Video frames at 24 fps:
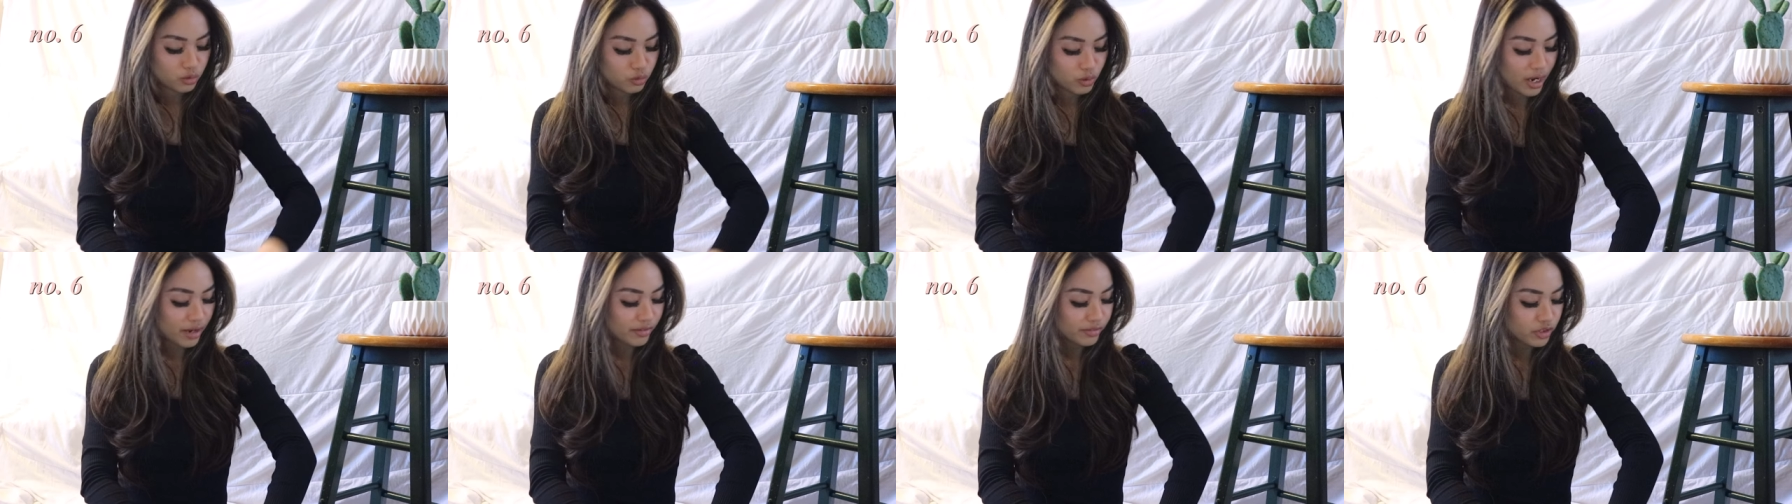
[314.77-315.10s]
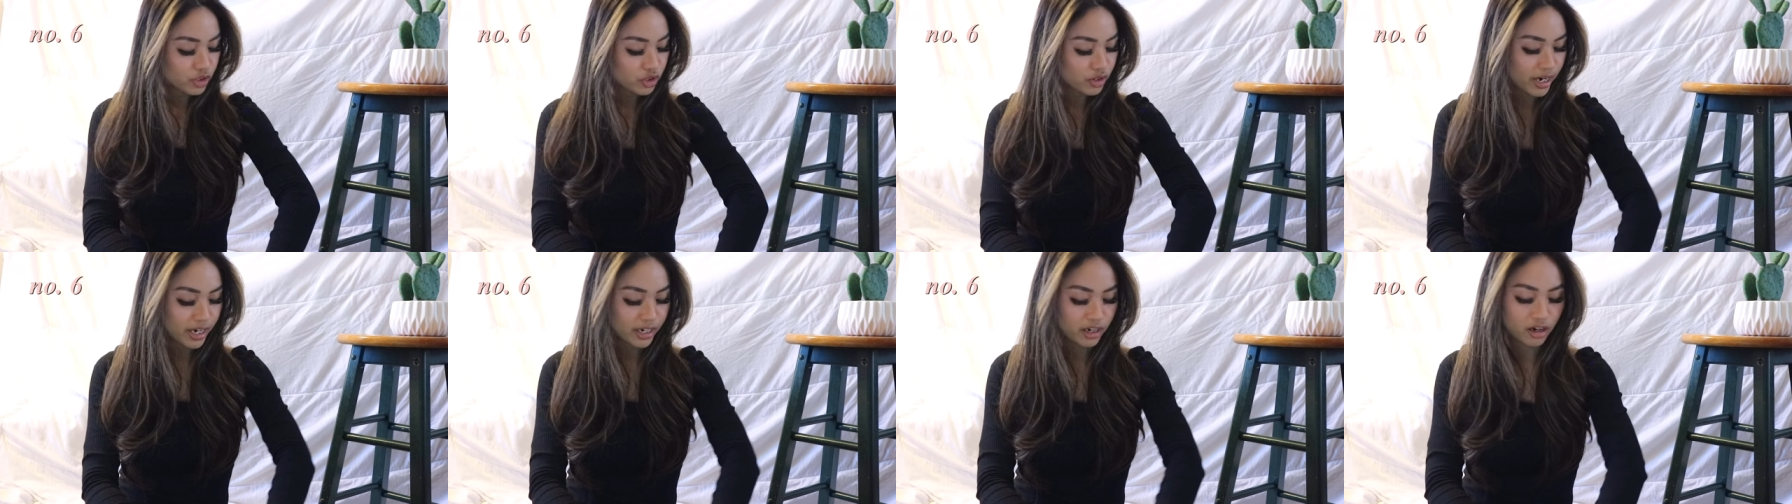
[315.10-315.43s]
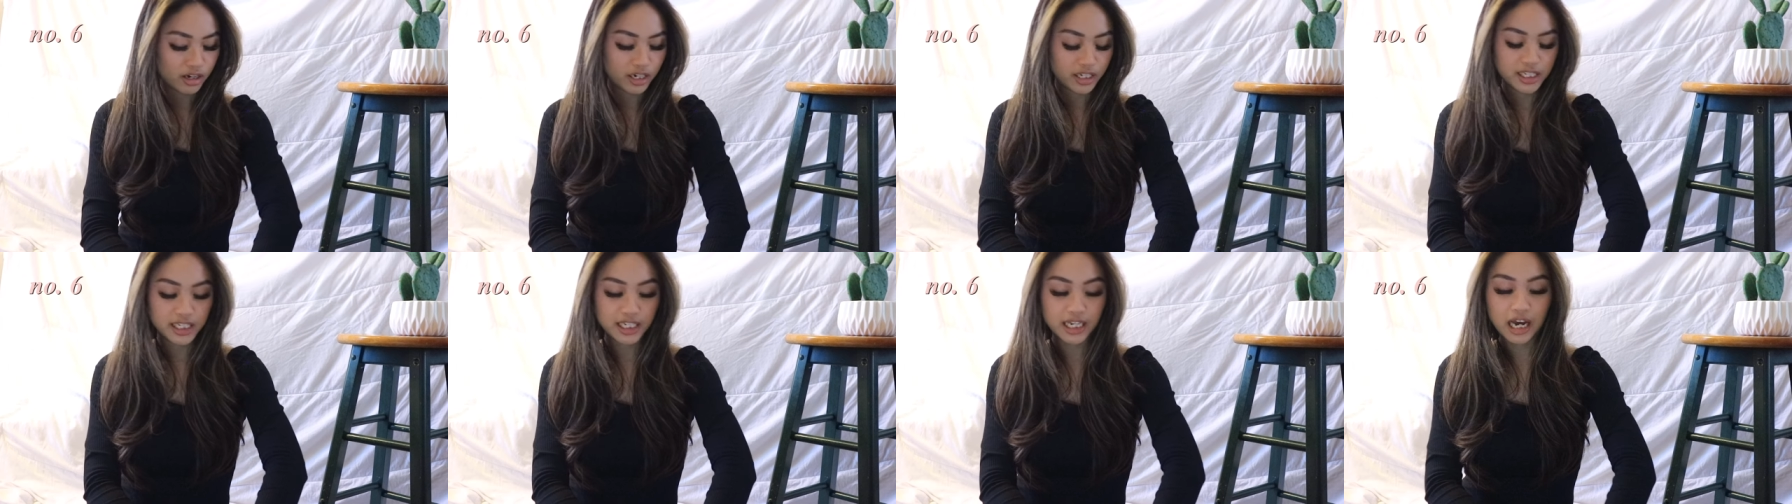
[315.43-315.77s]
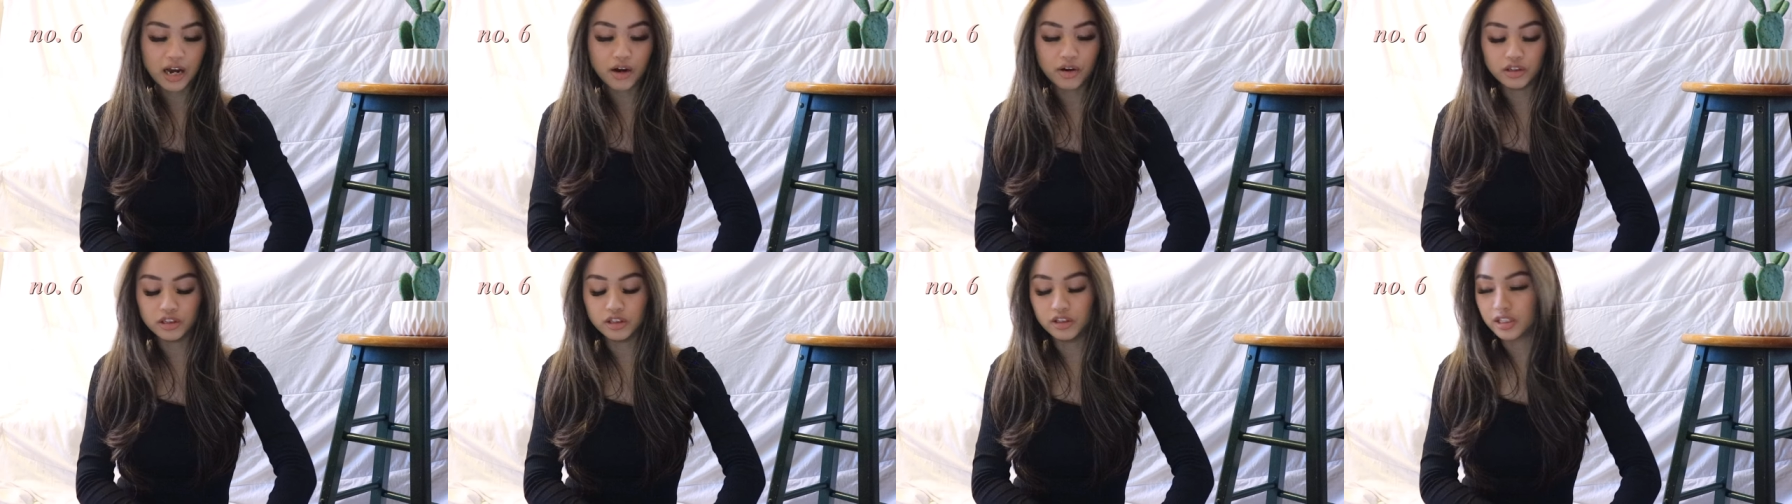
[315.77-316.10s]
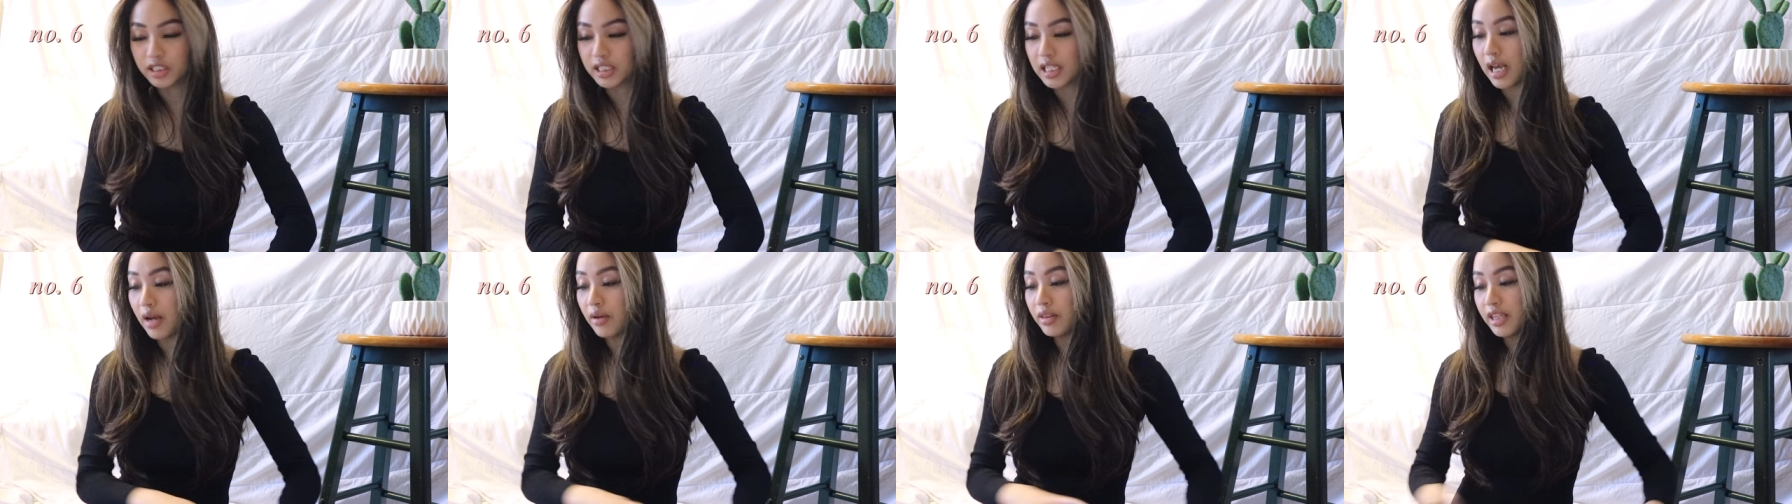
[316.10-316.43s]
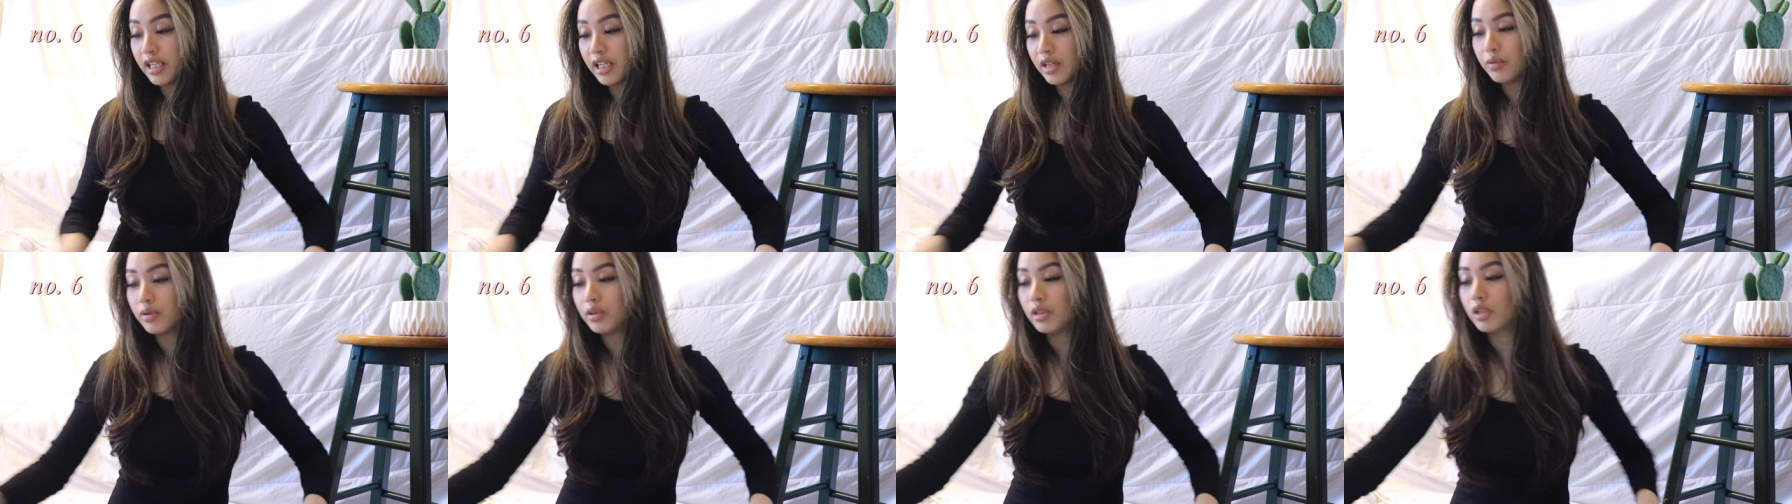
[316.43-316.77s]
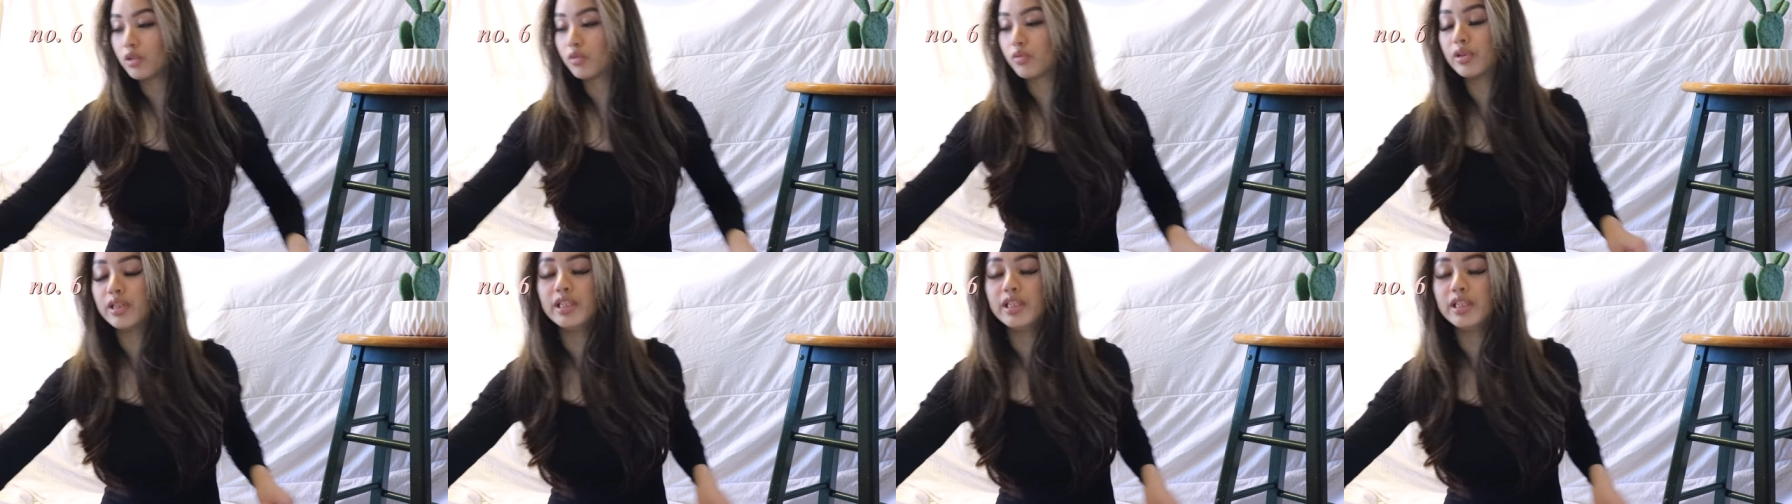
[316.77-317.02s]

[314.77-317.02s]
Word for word: We'll have to try it on and see how it looks. I think it would look